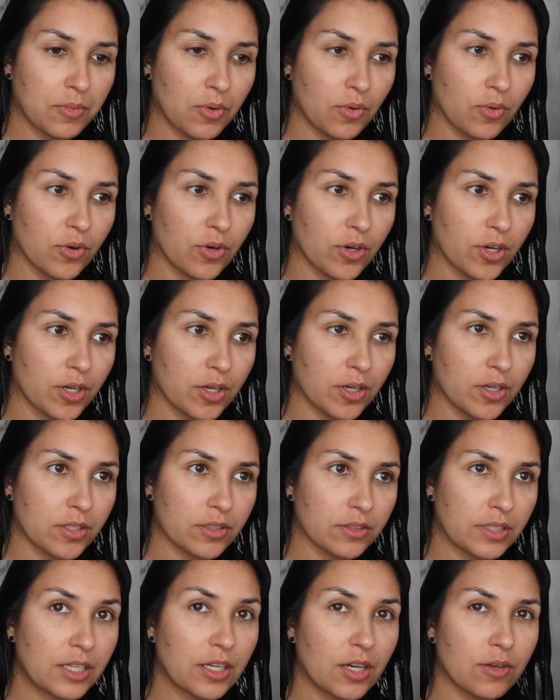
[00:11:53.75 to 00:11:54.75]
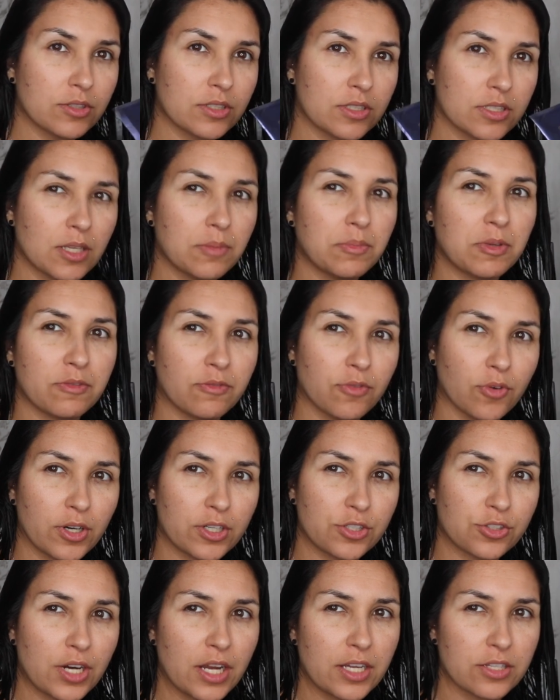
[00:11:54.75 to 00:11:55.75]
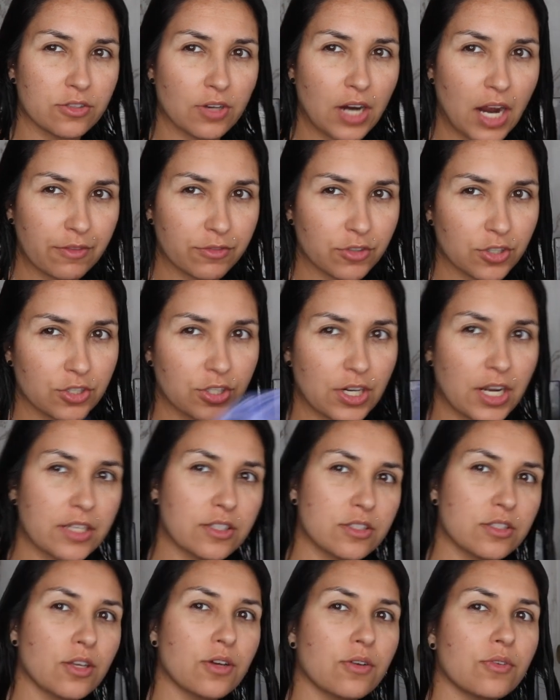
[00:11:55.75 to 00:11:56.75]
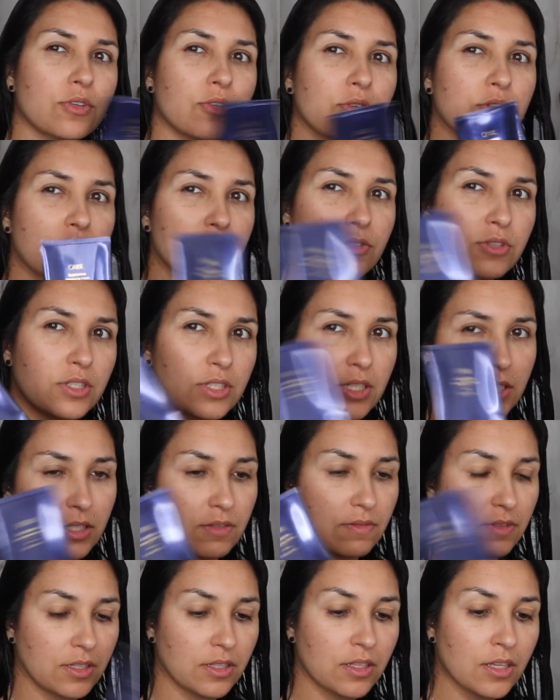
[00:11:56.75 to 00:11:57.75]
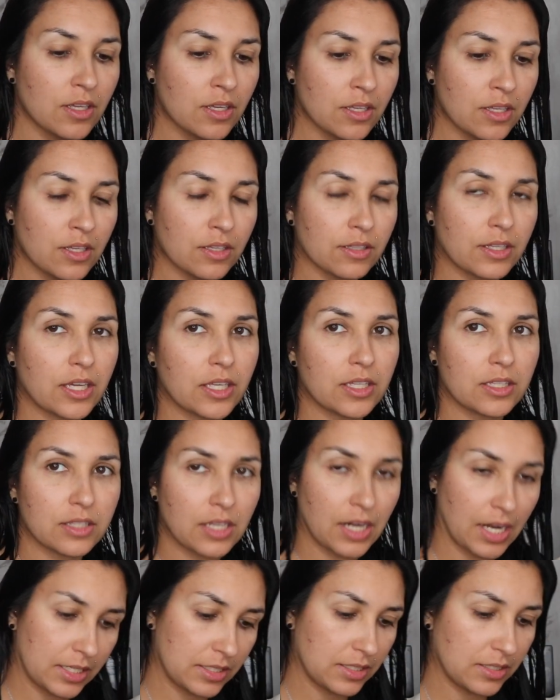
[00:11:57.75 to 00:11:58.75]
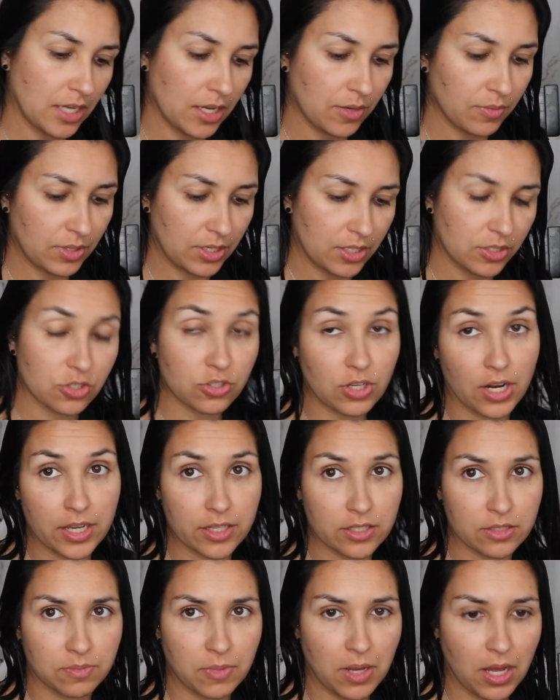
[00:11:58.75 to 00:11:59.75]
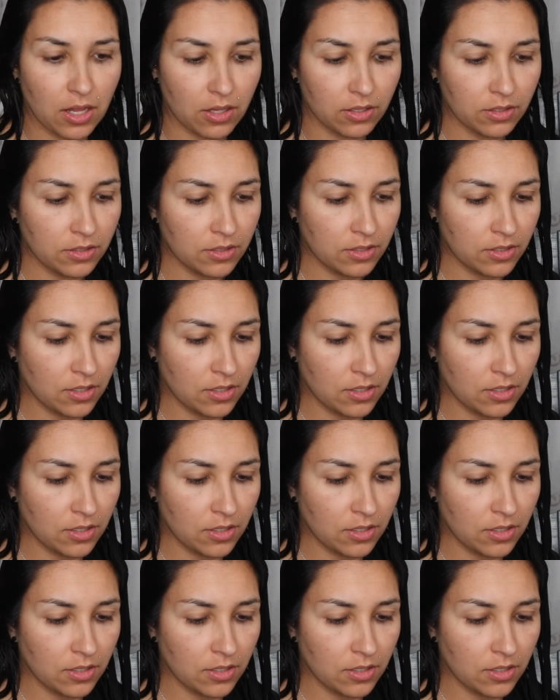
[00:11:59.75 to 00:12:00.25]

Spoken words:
or like I was gonna say before it dries or after it dries. So you could do this like even like the next day when it's dry as well.